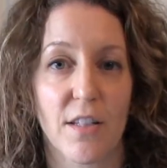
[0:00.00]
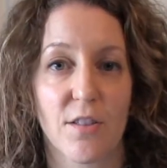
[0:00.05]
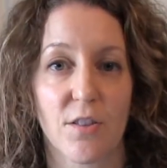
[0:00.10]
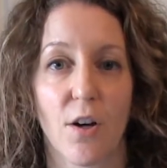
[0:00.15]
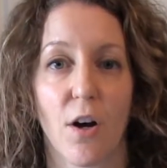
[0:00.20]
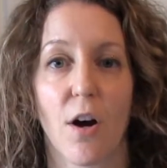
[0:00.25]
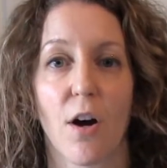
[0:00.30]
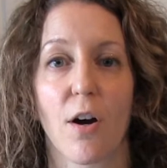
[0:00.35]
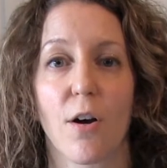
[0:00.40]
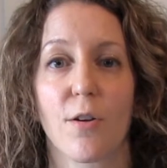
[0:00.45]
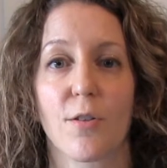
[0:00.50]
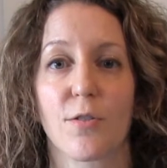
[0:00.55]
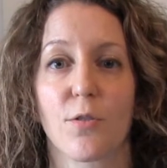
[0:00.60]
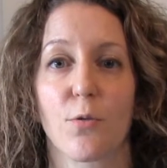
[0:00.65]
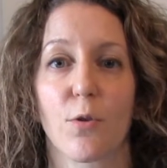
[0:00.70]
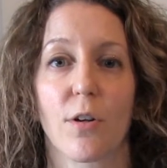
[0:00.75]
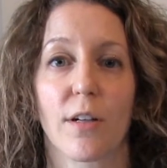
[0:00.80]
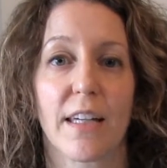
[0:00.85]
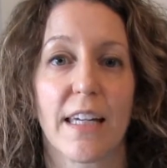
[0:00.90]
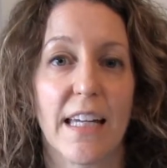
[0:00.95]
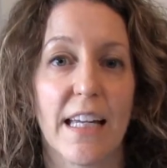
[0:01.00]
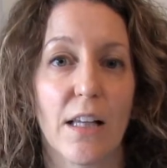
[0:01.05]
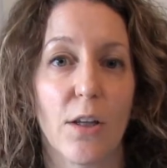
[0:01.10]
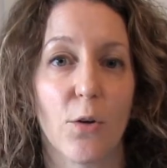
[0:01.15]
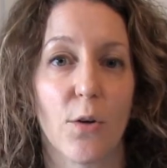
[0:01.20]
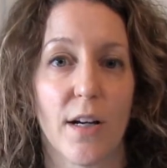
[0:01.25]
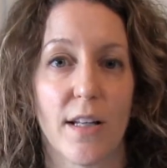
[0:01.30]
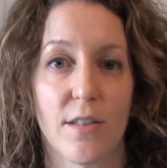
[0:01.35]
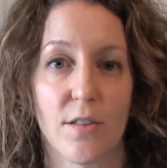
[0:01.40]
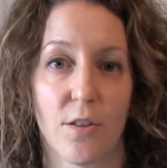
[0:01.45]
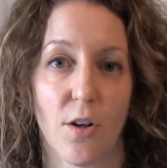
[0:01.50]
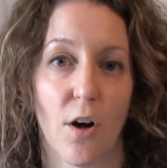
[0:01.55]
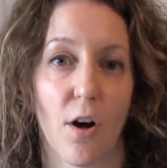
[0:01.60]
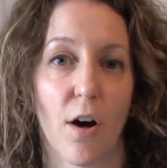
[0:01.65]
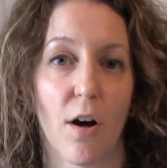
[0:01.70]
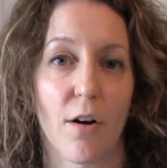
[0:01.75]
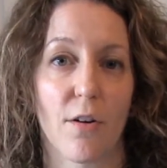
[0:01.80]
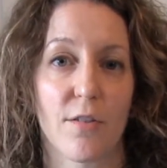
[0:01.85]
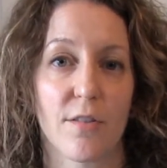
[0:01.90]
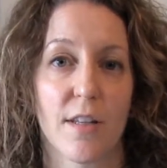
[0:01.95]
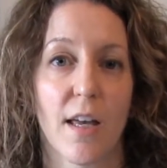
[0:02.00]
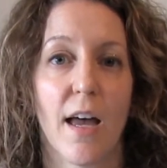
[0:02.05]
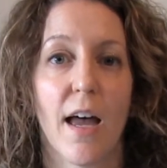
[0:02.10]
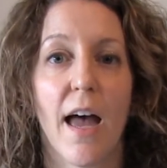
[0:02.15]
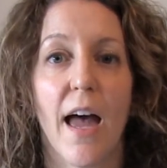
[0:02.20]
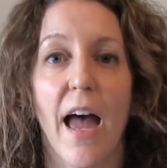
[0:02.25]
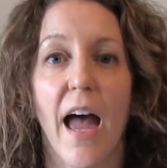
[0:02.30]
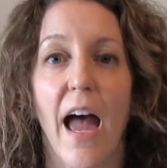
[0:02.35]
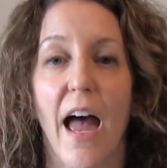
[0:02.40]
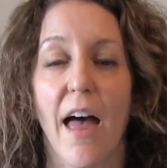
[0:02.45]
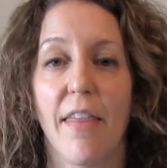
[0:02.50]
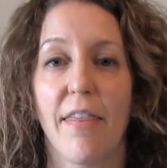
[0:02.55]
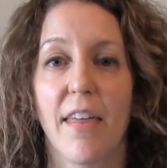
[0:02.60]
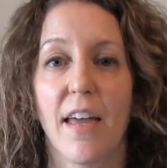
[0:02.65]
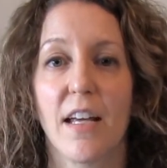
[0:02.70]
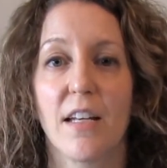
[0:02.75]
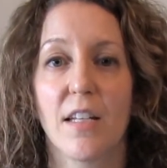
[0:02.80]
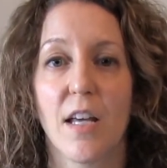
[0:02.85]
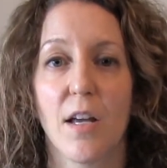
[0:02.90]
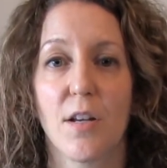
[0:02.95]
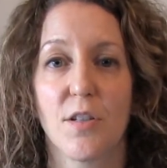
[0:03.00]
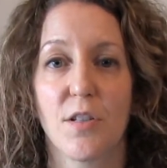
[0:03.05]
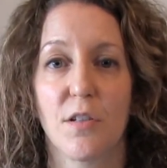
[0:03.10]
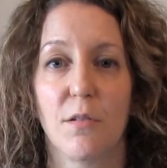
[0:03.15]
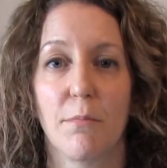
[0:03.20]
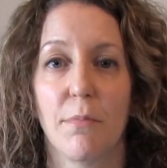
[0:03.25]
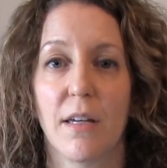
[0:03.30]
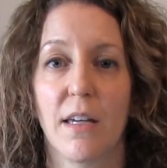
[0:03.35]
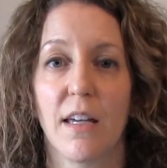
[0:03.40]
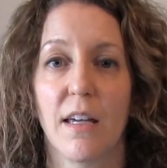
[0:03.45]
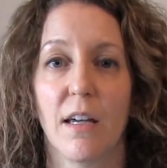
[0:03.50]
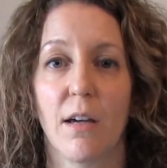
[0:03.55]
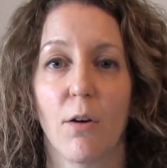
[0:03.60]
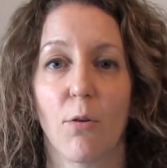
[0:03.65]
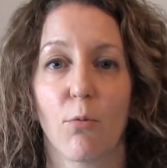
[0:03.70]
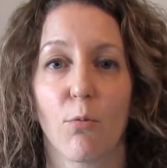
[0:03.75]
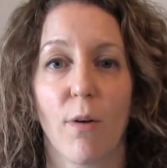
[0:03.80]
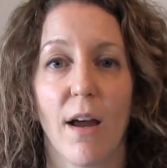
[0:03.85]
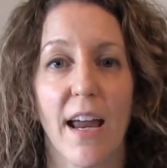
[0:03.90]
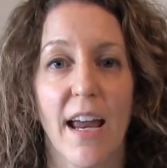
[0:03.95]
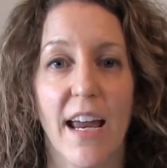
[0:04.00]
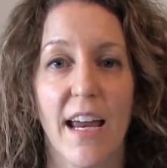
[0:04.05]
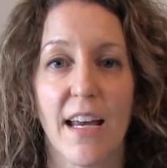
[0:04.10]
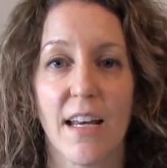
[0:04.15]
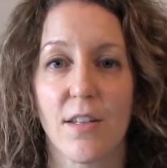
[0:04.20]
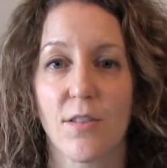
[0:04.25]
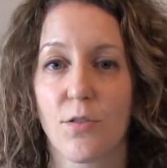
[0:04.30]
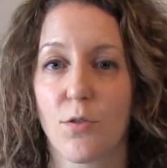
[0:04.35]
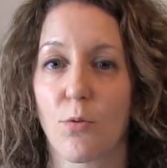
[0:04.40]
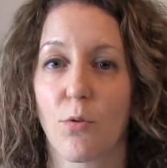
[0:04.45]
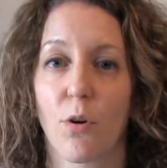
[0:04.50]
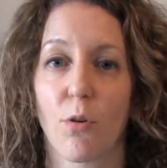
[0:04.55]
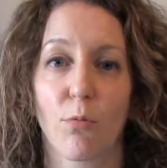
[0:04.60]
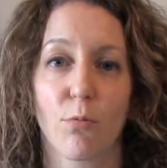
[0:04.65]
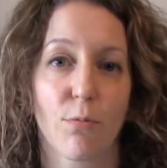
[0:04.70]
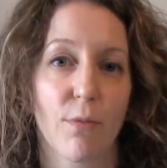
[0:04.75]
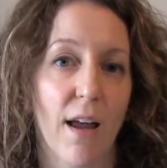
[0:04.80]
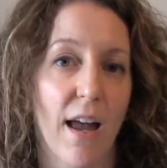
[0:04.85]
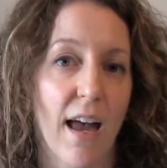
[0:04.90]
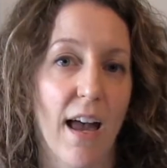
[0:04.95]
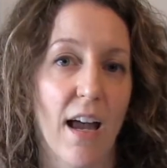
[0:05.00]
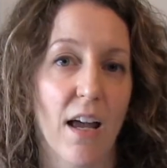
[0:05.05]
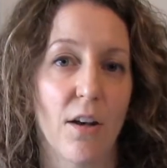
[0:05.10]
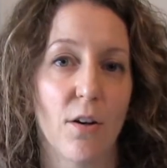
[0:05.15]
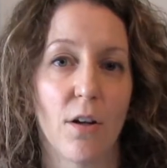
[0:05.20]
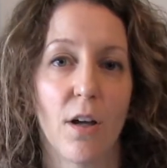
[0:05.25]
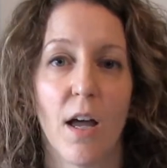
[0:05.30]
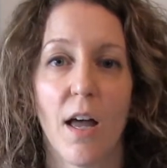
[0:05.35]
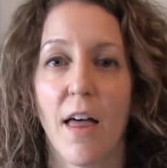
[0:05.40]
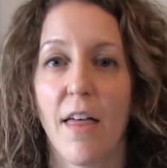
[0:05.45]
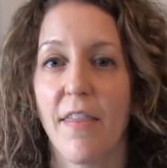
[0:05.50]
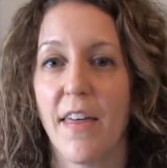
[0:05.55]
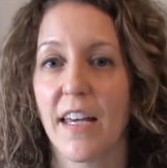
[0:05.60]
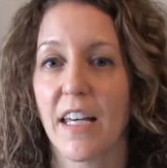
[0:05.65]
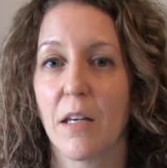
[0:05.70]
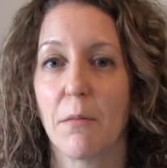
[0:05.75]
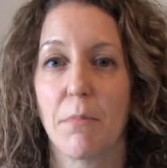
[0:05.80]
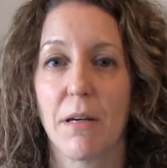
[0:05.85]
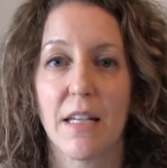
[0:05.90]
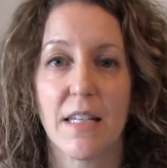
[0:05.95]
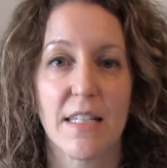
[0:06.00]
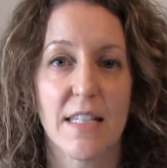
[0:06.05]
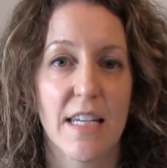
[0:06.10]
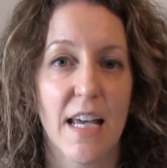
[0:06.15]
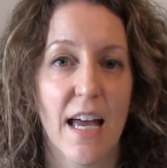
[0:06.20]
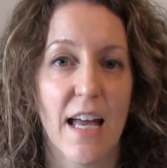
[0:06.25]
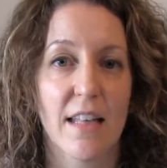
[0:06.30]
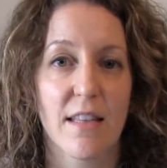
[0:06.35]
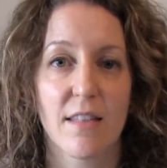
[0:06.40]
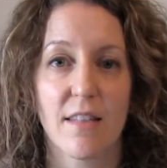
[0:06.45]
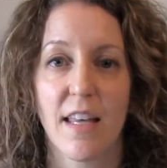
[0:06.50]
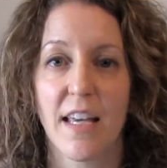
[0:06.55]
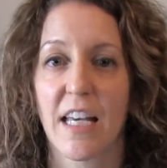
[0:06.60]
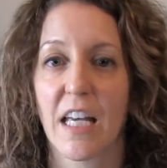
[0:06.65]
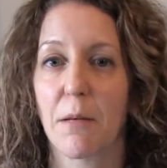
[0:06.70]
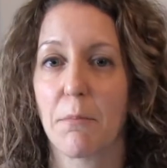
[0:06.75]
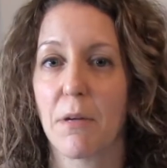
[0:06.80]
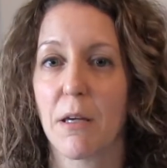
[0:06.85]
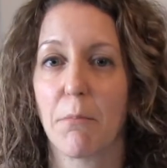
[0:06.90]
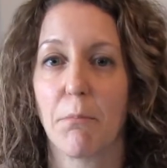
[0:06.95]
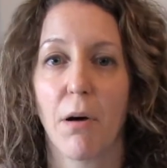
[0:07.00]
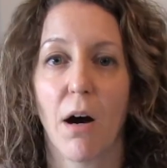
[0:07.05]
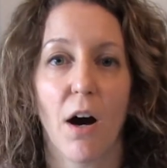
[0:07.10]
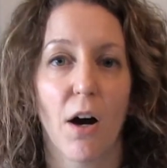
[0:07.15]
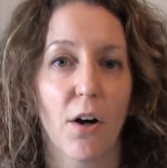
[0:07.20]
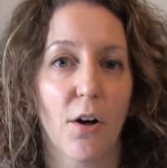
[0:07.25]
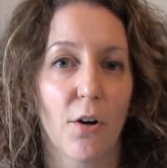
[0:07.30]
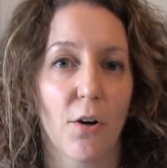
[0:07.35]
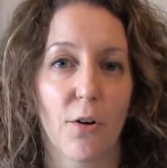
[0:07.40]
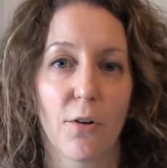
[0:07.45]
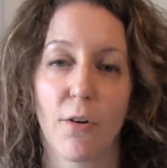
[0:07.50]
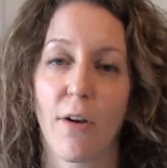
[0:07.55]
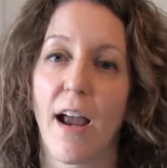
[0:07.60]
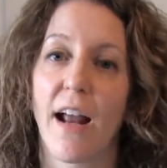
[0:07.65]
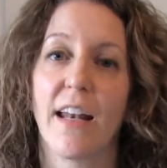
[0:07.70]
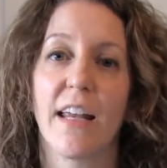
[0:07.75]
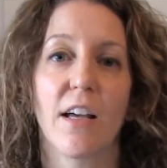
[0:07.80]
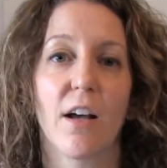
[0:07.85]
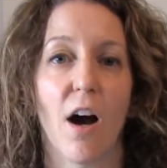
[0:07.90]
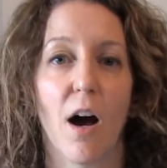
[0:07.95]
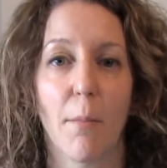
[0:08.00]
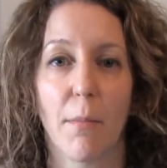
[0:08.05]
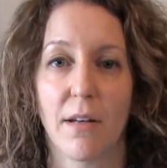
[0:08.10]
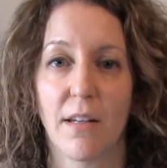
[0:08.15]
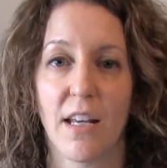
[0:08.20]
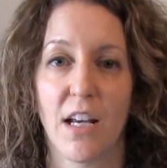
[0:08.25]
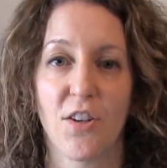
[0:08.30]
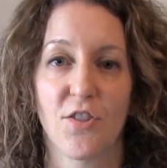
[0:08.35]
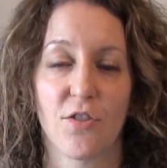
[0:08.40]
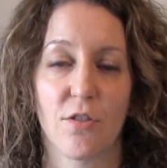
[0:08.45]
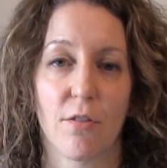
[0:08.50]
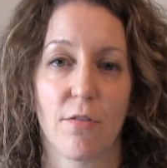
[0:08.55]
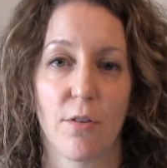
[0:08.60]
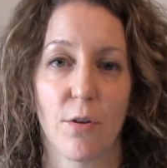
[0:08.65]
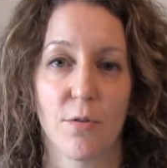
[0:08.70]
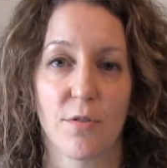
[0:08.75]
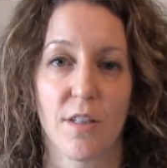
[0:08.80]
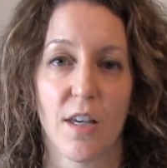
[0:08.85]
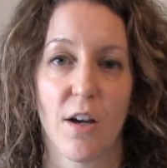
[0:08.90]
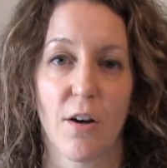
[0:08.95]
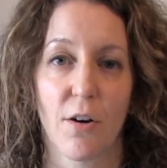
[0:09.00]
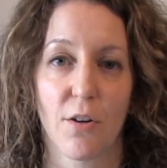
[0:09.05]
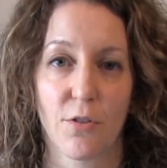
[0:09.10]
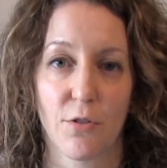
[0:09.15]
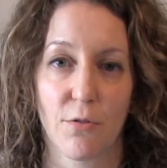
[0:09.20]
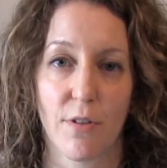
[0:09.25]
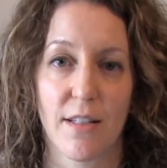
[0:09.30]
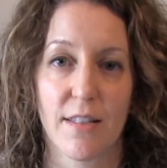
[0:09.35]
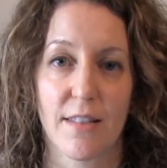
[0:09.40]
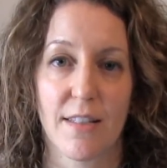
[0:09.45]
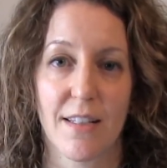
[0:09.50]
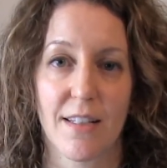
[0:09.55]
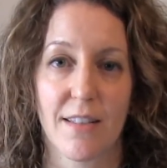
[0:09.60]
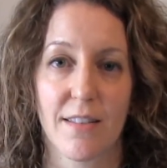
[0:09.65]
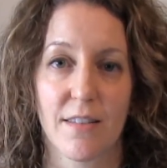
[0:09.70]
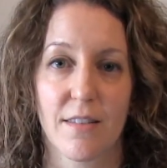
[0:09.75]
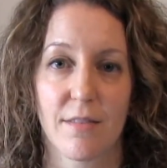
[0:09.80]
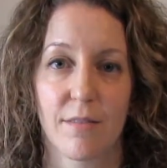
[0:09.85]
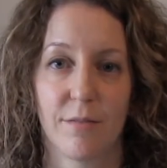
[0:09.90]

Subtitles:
scars or keloid scars, and they tend to be raised or red, they can be dense, they can be puckered, or any combination of those characteristics.